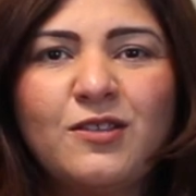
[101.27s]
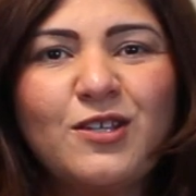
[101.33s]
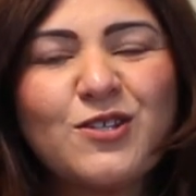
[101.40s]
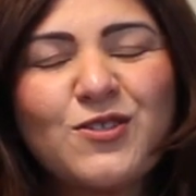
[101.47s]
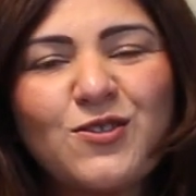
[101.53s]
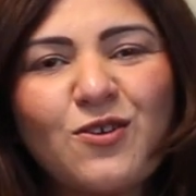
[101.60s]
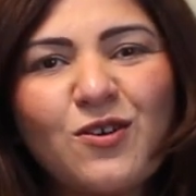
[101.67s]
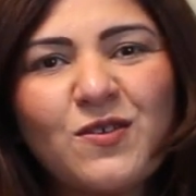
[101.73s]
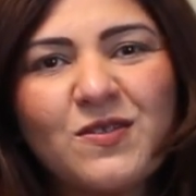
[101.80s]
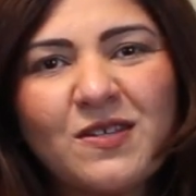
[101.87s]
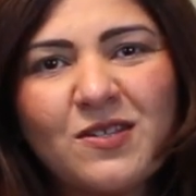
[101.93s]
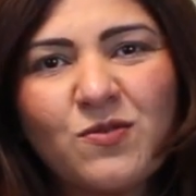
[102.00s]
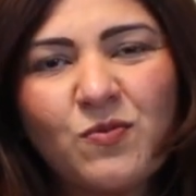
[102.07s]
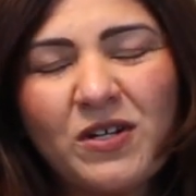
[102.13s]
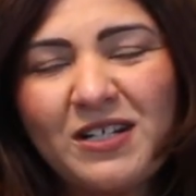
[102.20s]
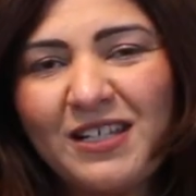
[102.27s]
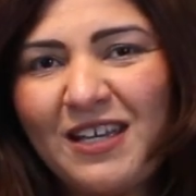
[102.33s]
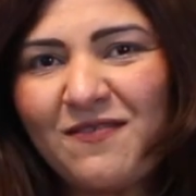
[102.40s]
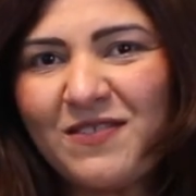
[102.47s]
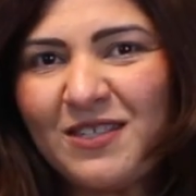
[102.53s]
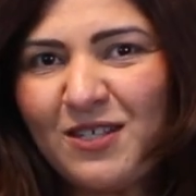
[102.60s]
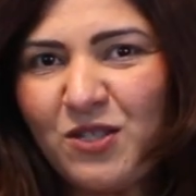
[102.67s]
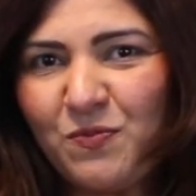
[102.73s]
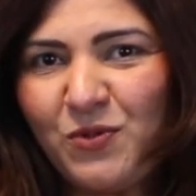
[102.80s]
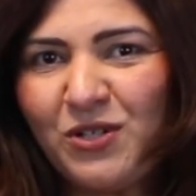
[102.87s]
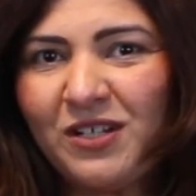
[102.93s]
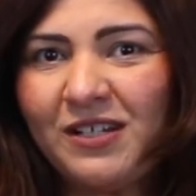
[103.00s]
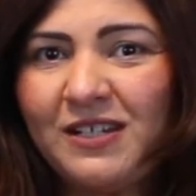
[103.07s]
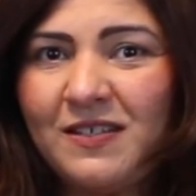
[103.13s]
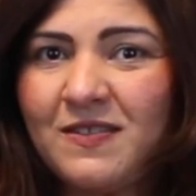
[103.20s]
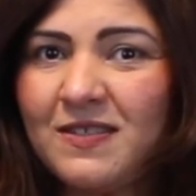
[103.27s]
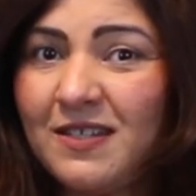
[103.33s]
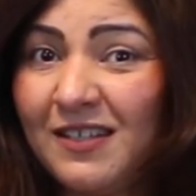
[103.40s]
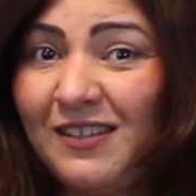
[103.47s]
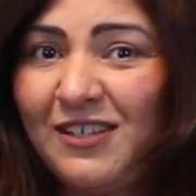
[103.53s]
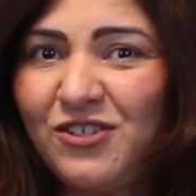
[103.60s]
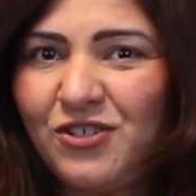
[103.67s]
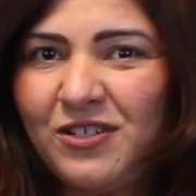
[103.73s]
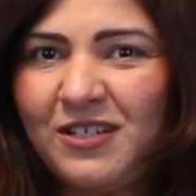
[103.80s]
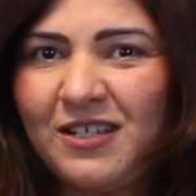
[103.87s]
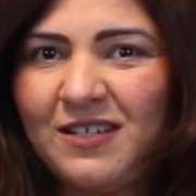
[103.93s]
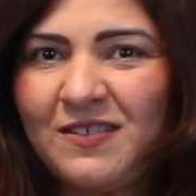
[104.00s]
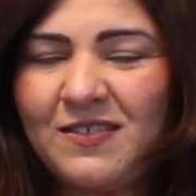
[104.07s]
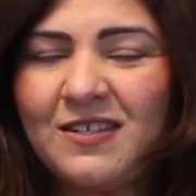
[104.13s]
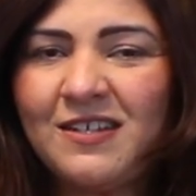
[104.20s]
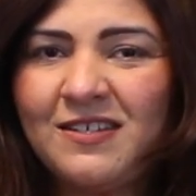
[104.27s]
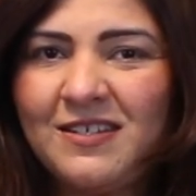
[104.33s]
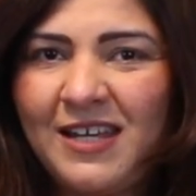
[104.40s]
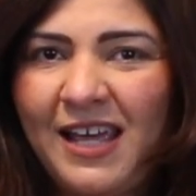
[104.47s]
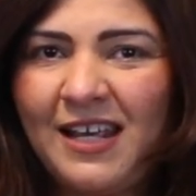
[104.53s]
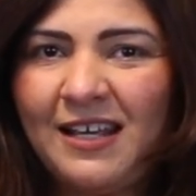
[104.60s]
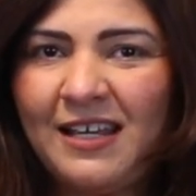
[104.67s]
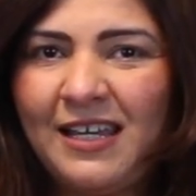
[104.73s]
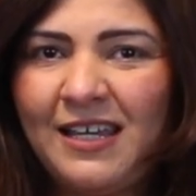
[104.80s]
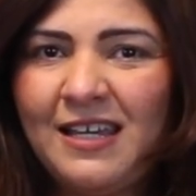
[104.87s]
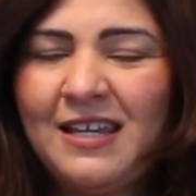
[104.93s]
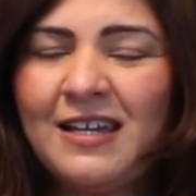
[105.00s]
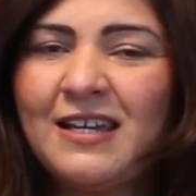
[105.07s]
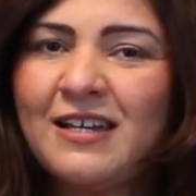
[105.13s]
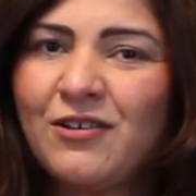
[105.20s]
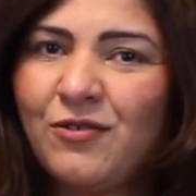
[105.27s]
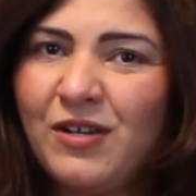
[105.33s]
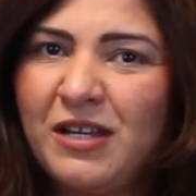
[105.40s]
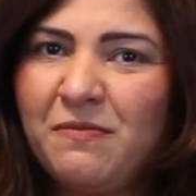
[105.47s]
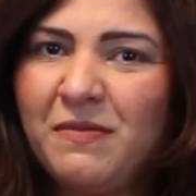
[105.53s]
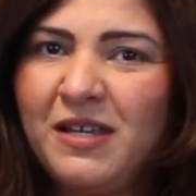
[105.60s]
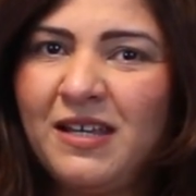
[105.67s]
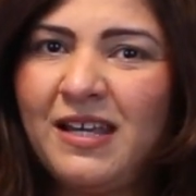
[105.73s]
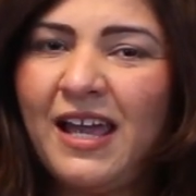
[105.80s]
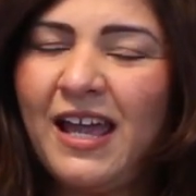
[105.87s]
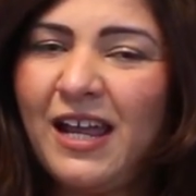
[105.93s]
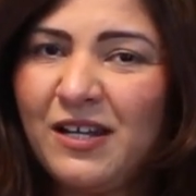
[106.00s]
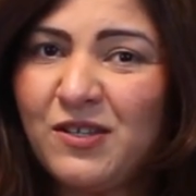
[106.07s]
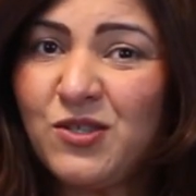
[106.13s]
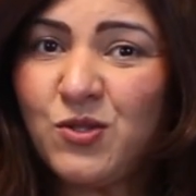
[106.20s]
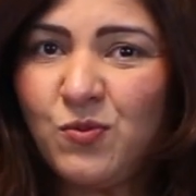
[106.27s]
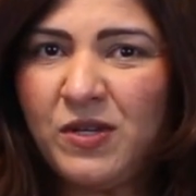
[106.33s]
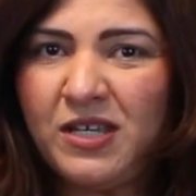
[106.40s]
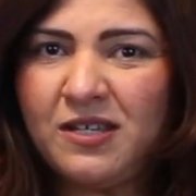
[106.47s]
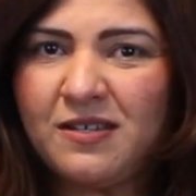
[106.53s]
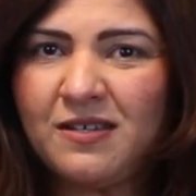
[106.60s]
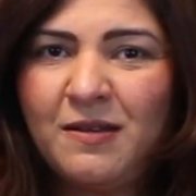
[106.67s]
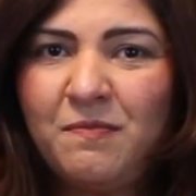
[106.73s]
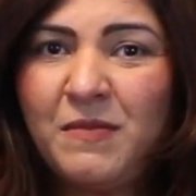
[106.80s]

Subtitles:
This sauce is what gives this burger its signature taste. Tangy, creamy and sweet.